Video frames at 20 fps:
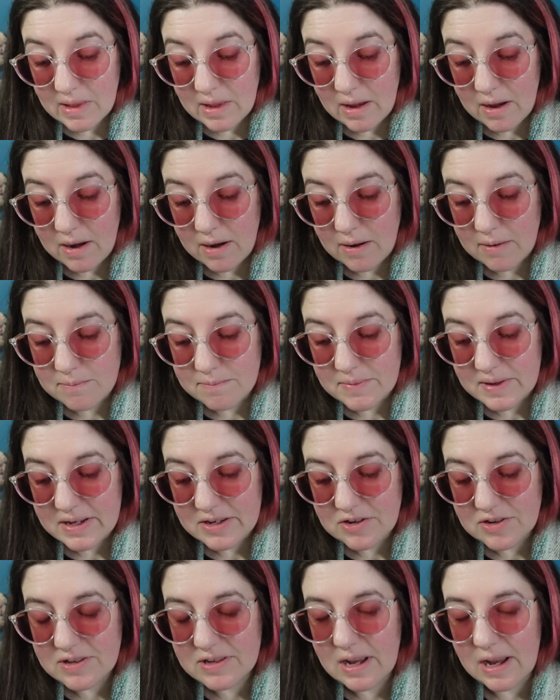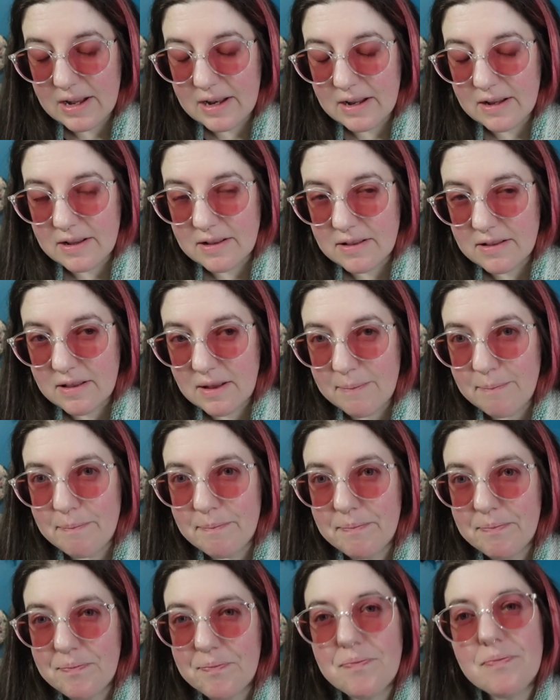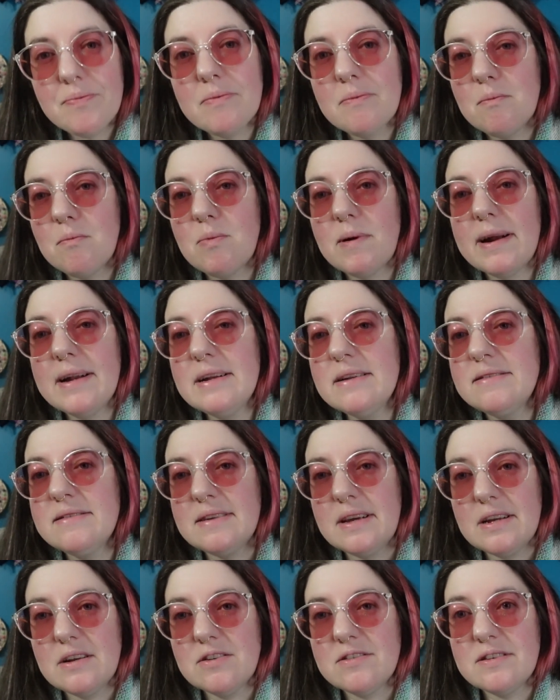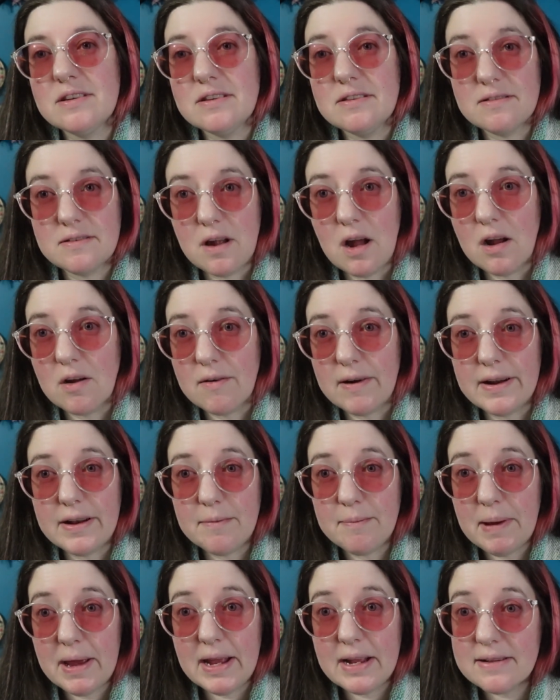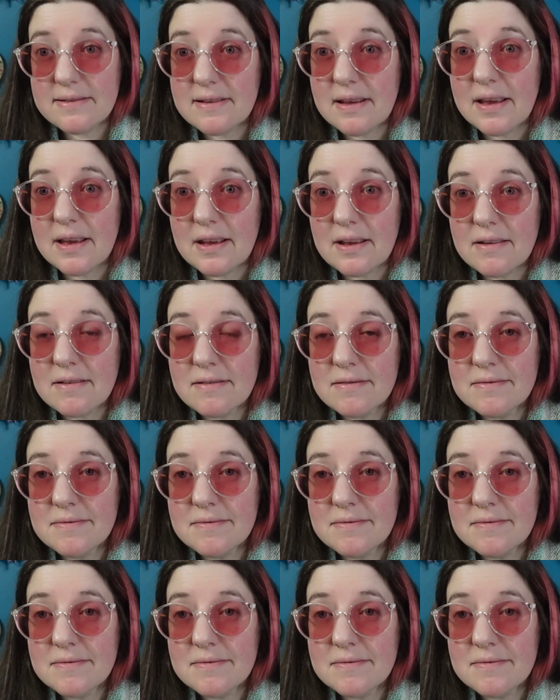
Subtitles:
It just kind of... Brandon Sanderson is not great at pacing,